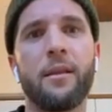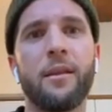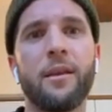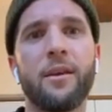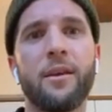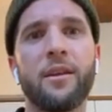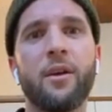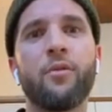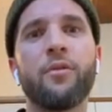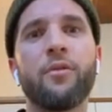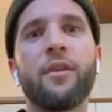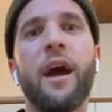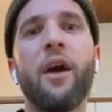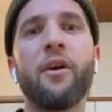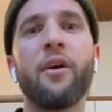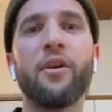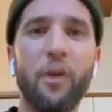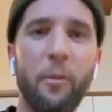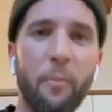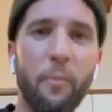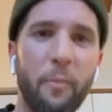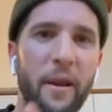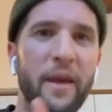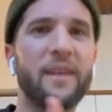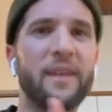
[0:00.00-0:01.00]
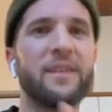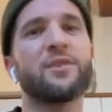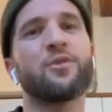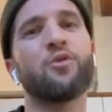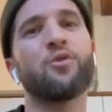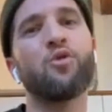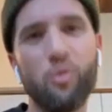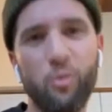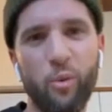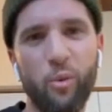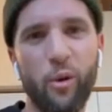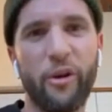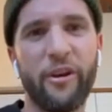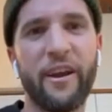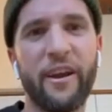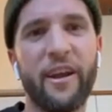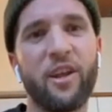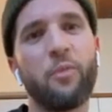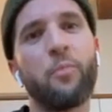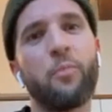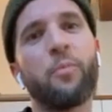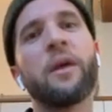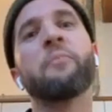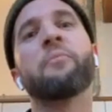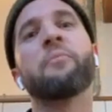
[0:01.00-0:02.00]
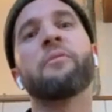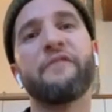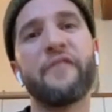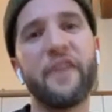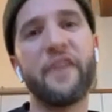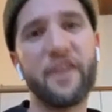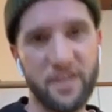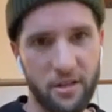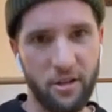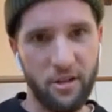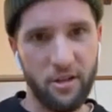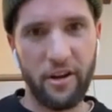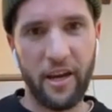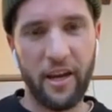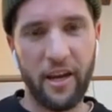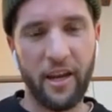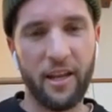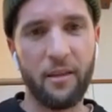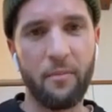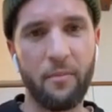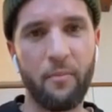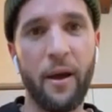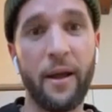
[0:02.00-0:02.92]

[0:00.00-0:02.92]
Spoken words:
now you're not playing schoolboy cricket, you're playing professional cricket.